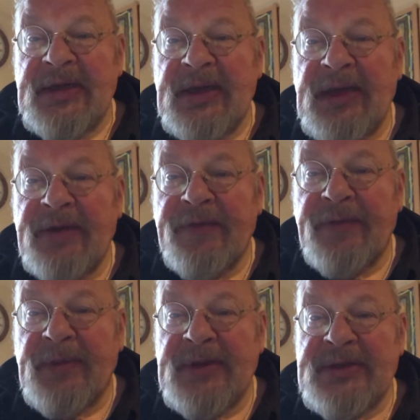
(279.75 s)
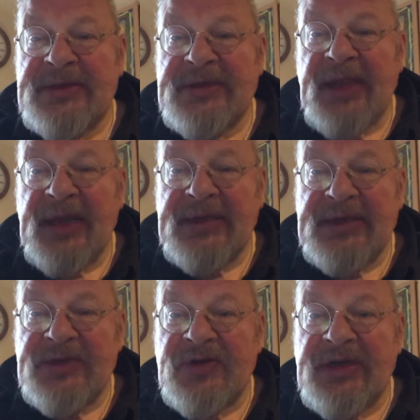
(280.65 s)
influence their
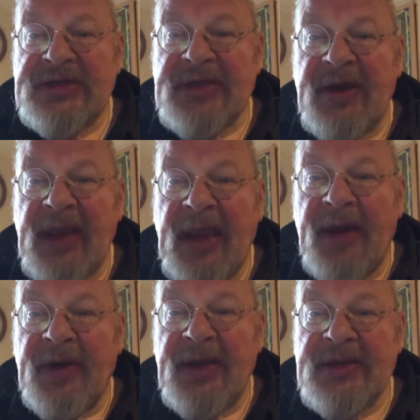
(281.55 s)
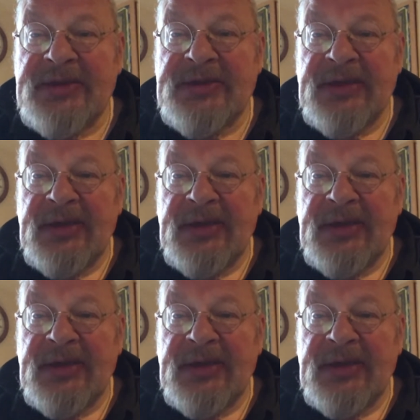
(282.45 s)
districts, their areas,